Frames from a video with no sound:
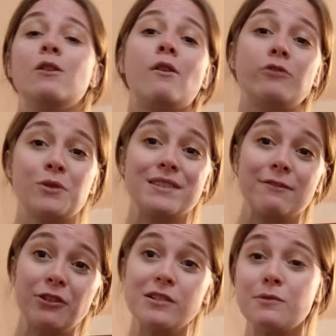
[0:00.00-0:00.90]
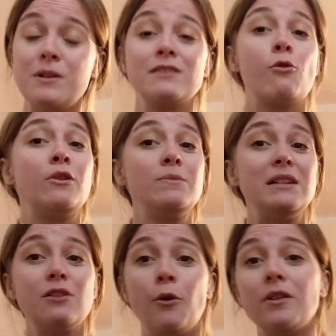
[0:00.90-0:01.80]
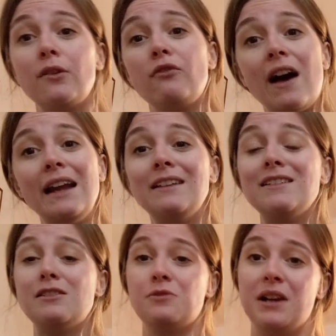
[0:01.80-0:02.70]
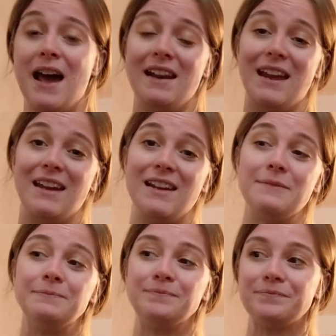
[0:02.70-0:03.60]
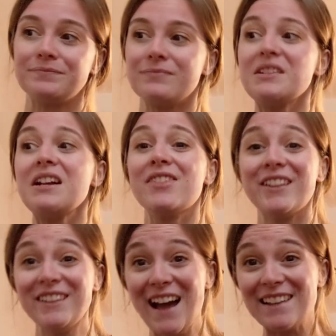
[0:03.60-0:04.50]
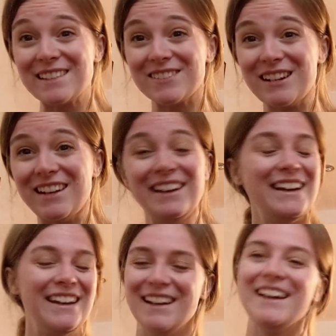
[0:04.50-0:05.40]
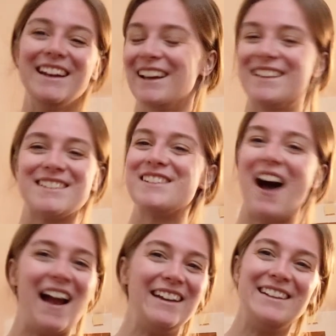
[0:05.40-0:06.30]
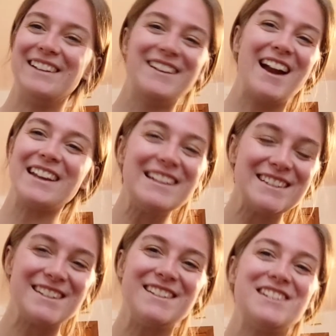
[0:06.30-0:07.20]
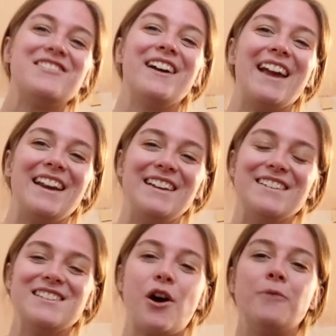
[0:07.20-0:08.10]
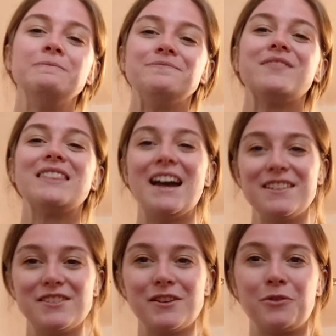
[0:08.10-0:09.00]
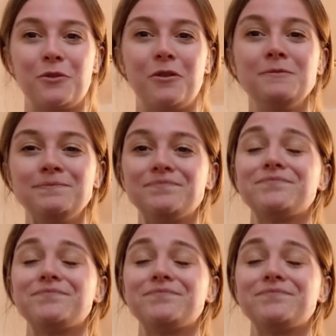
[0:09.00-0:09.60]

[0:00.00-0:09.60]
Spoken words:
Now, of course, the first one's going to be totally fine to do it at 80. The last one is not easy to do at 80. So that is your goal.